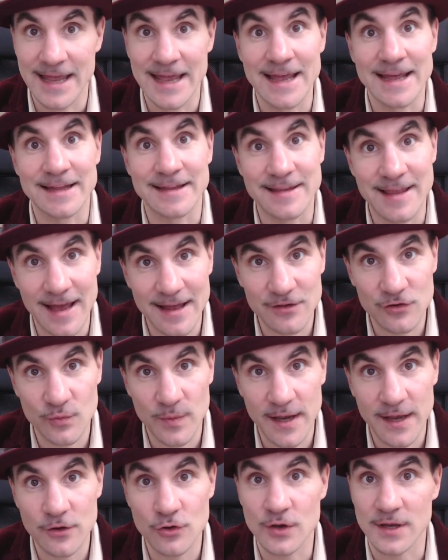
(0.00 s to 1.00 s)
That way
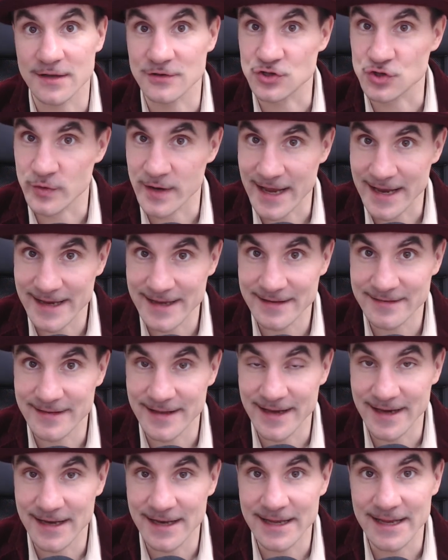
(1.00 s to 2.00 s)
you can track it
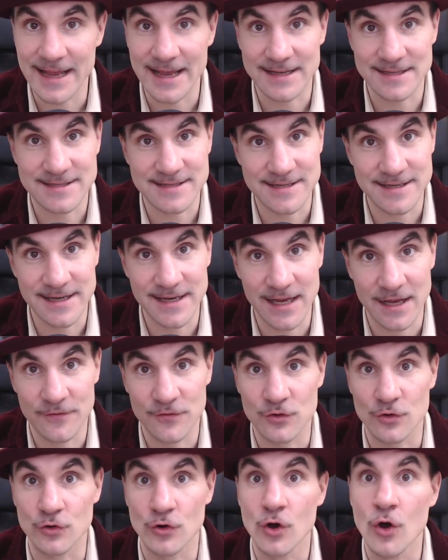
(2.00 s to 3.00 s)
daily and see if
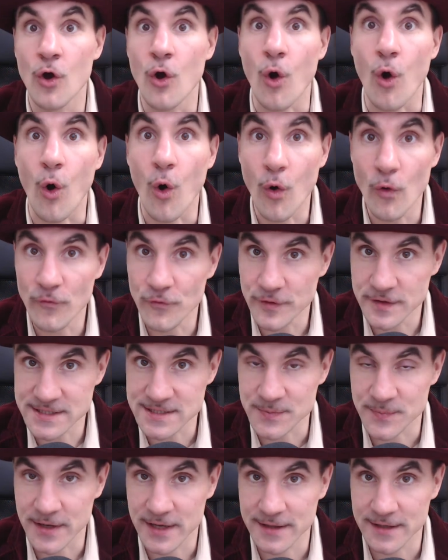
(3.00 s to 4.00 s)
you're
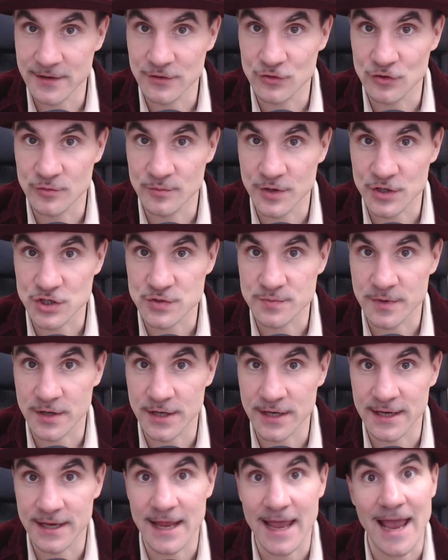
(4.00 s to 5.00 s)
overspending too much
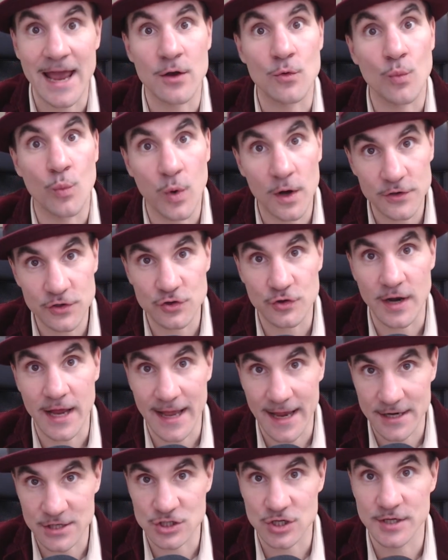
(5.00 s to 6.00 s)
money and what you're
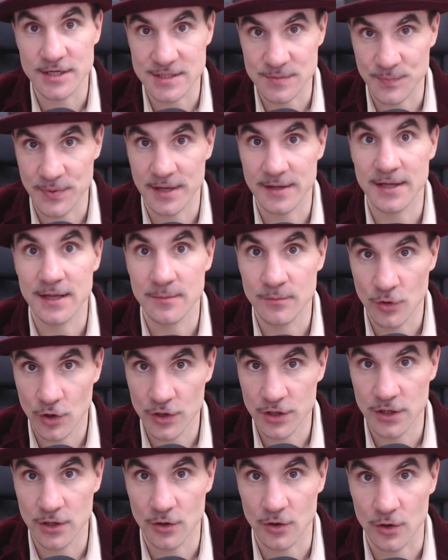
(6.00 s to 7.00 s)
actually spending money
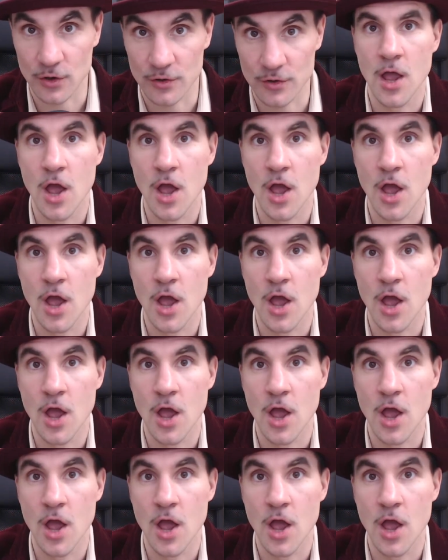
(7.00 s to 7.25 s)
on.